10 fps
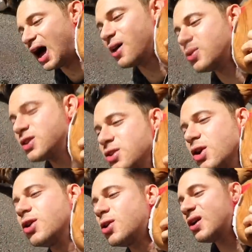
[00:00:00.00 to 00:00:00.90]
I would
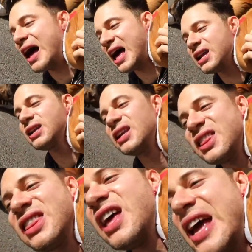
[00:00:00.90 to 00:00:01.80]
do
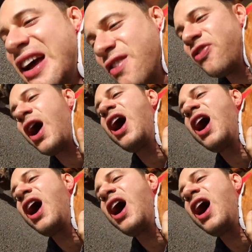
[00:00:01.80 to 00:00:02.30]
anything for